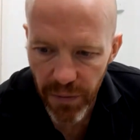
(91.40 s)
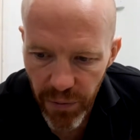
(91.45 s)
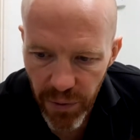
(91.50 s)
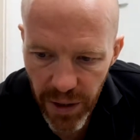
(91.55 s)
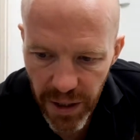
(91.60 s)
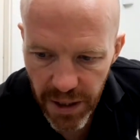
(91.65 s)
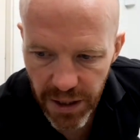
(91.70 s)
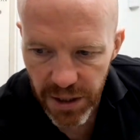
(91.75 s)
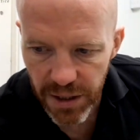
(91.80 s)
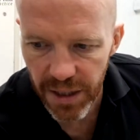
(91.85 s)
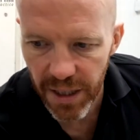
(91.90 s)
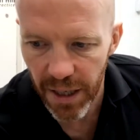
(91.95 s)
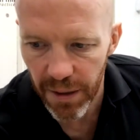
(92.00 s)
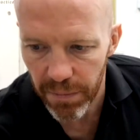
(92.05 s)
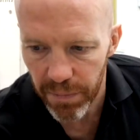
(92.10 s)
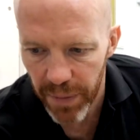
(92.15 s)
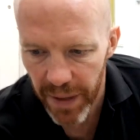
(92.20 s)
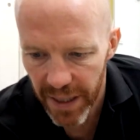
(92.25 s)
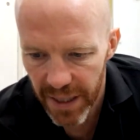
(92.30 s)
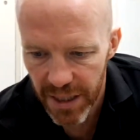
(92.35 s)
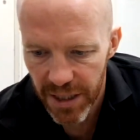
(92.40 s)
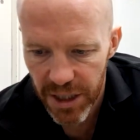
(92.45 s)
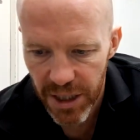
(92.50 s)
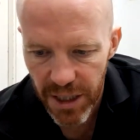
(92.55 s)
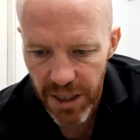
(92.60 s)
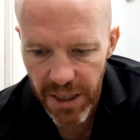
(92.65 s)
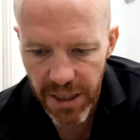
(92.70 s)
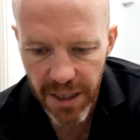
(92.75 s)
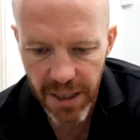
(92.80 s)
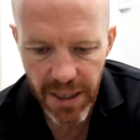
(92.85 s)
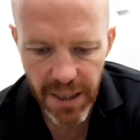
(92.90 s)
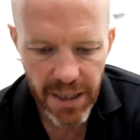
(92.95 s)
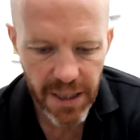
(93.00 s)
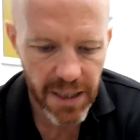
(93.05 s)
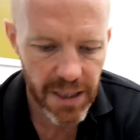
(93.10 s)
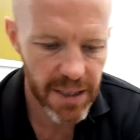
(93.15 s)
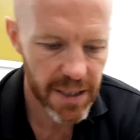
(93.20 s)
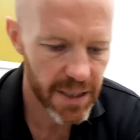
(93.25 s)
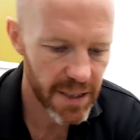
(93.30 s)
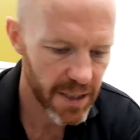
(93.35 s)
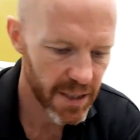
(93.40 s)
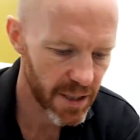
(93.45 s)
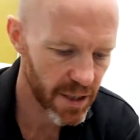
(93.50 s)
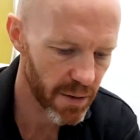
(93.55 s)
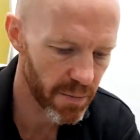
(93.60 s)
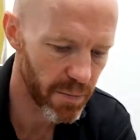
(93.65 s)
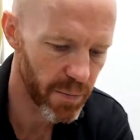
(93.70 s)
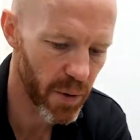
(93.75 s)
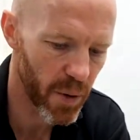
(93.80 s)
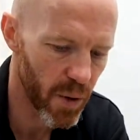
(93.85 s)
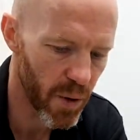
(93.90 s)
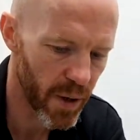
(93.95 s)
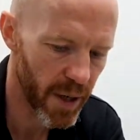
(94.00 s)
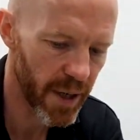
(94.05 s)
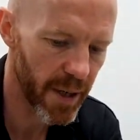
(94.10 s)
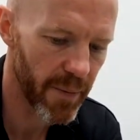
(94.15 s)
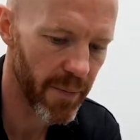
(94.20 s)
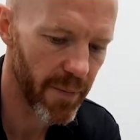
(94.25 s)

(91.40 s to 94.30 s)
if we just get Benj in here, good boy.